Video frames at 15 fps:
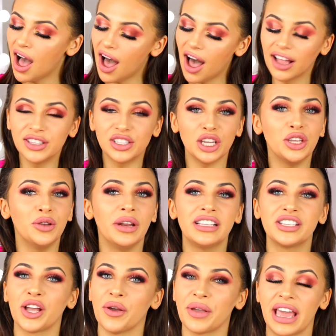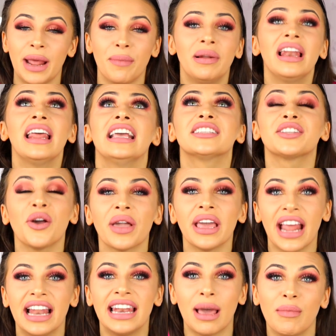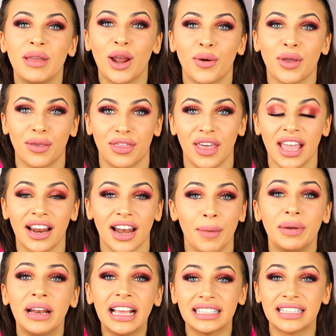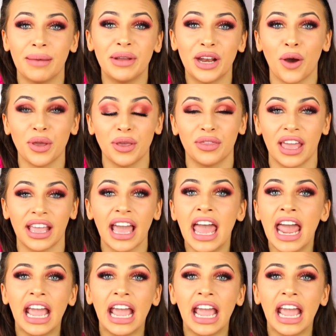Hun, you need to go get it. Please go get it and let me know what you think. Like, please let me know what you think.